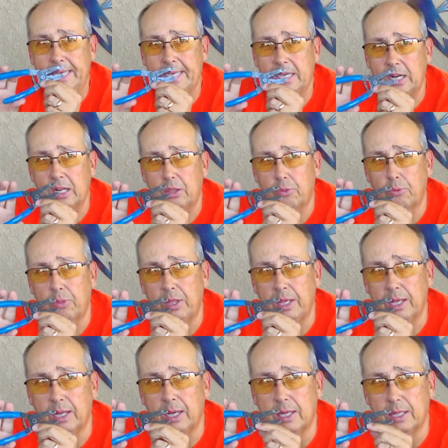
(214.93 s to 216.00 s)
cutting through
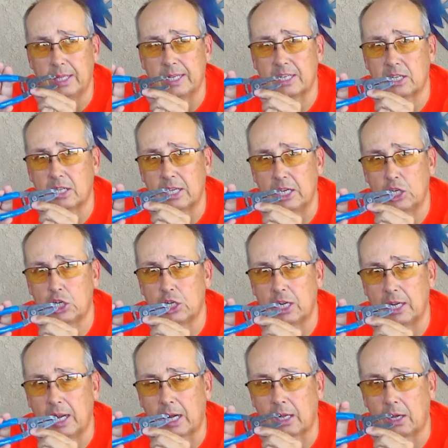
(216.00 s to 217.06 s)
the insulation and
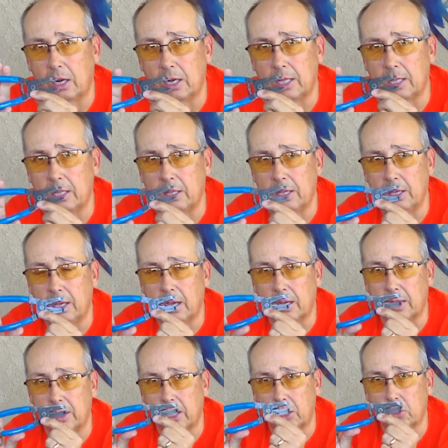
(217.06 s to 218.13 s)
not cutting the
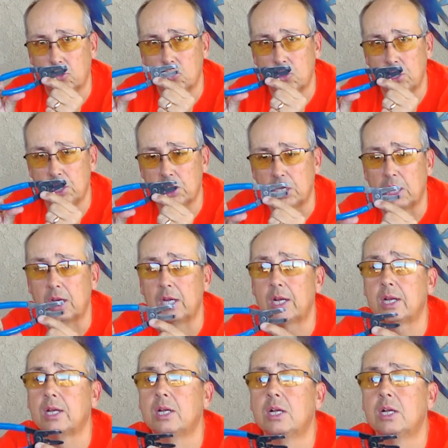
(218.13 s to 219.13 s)
conductors inside.